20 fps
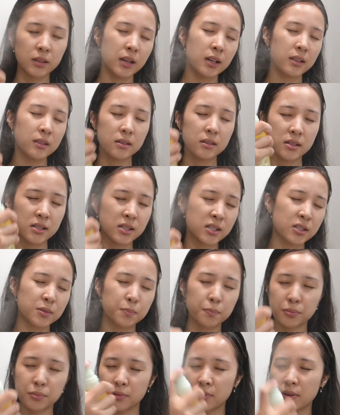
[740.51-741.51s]
And the
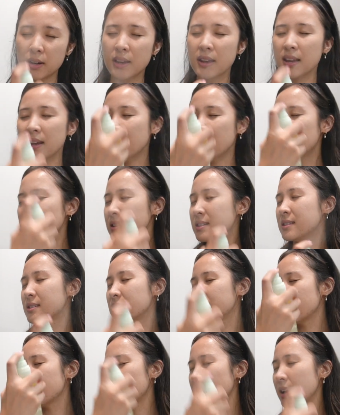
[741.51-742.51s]
spray
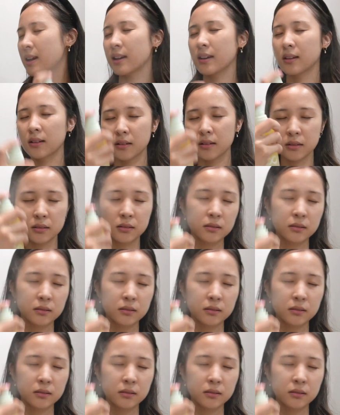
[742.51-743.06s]
is like,